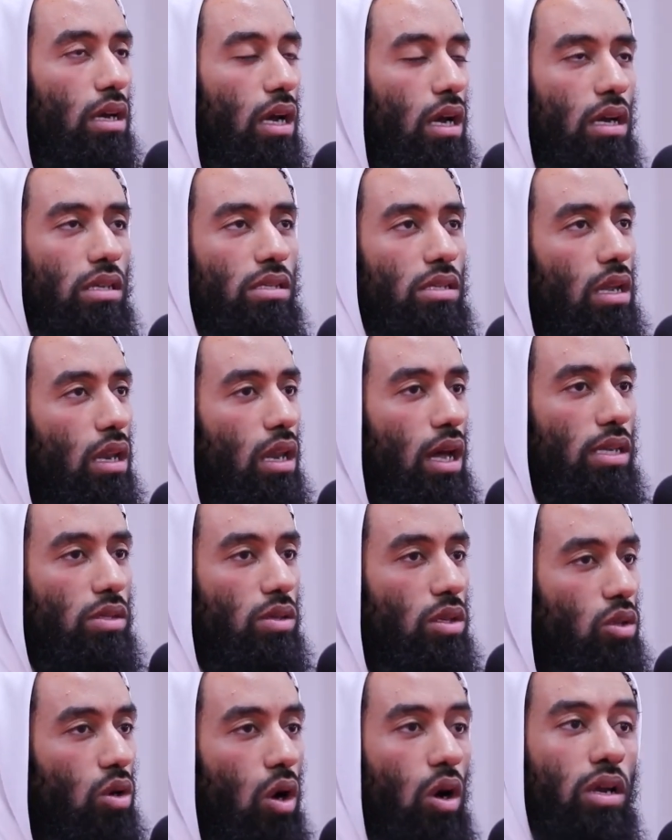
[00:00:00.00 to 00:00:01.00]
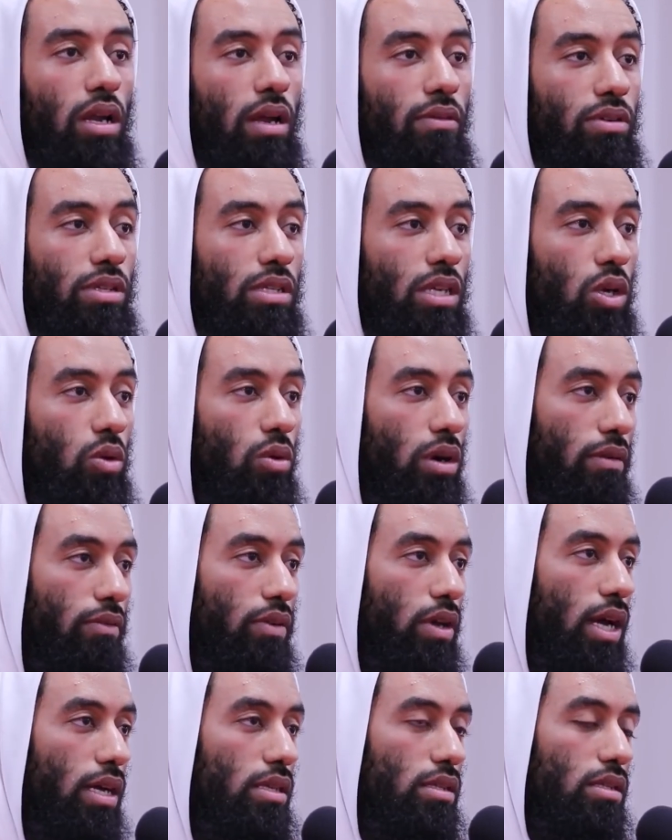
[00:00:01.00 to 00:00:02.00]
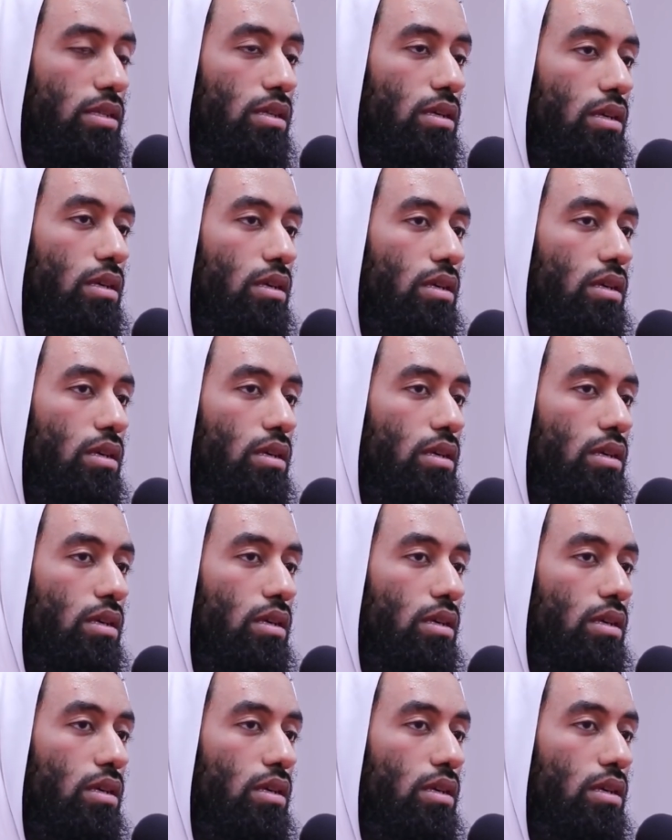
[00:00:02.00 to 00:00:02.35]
I ask Allah Azza to honor every single one of you guys.